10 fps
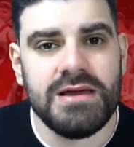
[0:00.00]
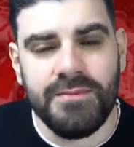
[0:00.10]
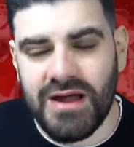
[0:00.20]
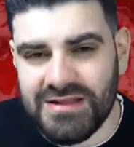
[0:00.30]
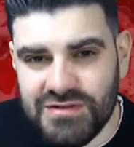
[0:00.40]

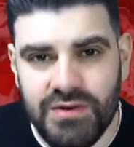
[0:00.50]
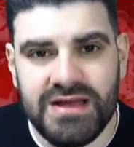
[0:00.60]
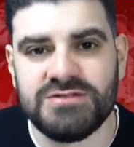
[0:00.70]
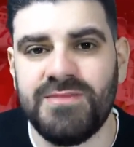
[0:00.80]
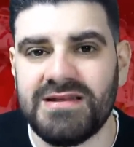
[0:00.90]
But I don't
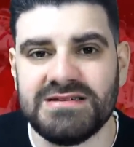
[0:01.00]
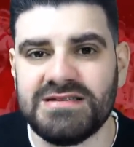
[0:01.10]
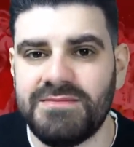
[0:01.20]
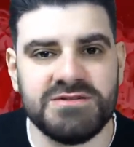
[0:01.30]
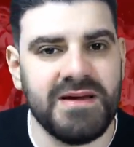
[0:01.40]
expect us to
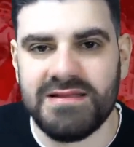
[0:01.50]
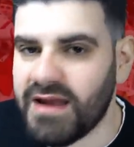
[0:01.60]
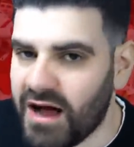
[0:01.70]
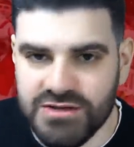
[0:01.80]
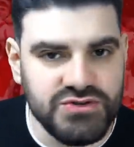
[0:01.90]
be spending
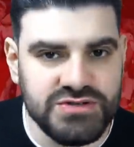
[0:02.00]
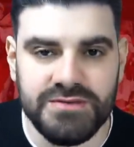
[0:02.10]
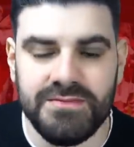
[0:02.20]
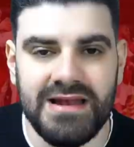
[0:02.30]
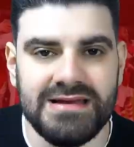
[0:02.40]
hundreds
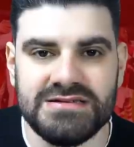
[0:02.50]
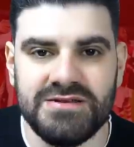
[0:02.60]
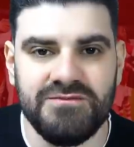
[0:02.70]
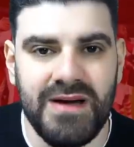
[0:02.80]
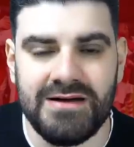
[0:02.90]
of millions
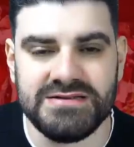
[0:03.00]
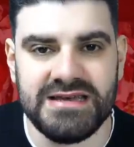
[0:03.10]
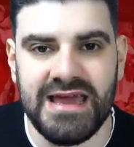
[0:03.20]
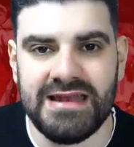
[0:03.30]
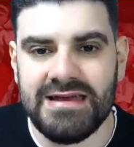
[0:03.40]
of pounds
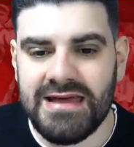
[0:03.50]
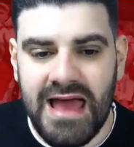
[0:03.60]
again.